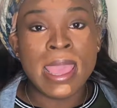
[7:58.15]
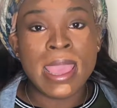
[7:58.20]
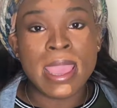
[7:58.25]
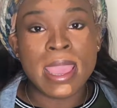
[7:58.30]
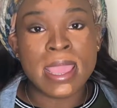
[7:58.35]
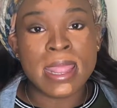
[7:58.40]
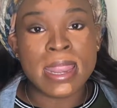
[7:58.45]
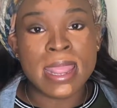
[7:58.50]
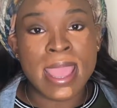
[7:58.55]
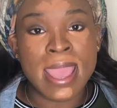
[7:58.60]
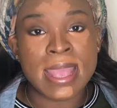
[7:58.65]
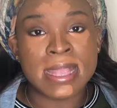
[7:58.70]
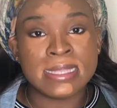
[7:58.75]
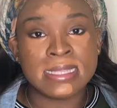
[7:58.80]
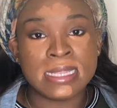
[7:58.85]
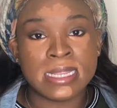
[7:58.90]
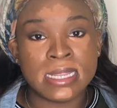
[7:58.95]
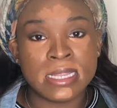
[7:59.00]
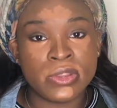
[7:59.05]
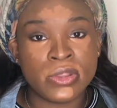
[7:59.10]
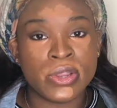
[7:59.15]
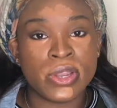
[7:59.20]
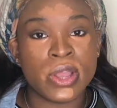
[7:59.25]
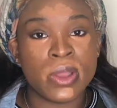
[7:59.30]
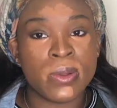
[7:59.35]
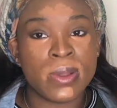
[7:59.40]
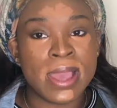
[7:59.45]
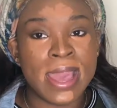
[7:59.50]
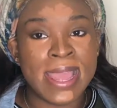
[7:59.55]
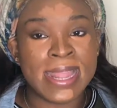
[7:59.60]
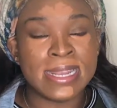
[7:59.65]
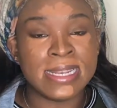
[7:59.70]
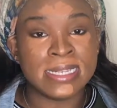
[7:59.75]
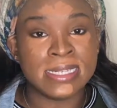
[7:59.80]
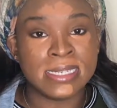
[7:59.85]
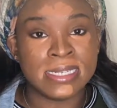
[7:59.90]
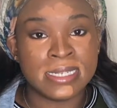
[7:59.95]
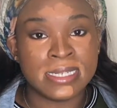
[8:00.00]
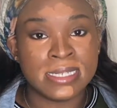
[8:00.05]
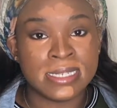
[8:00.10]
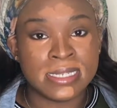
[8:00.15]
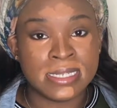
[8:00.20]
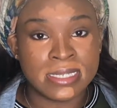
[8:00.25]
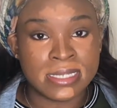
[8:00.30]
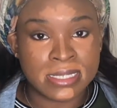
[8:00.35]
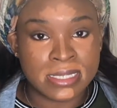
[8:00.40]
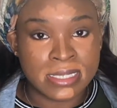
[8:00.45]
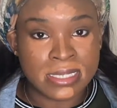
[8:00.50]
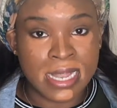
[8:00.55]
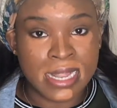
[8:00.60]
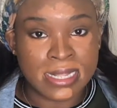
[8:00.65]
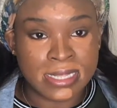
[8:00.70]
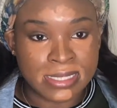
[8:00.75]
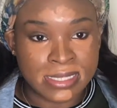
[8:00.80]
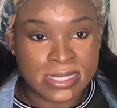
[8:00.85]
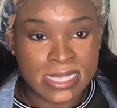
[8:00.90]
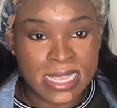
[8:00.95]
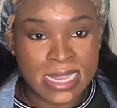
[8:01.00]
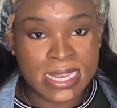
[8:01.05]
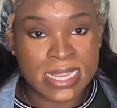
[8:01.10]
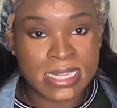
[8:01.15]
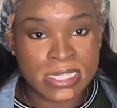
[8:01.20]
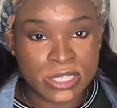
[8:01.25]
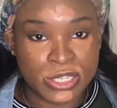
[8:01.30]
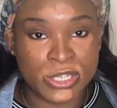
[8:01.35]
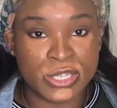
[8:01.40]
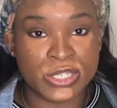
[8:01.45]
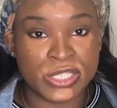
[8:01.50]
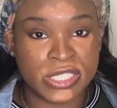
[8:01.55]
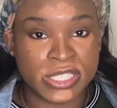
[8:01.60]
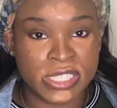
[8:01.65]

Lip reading: it hasn't, you know, gotten like set into your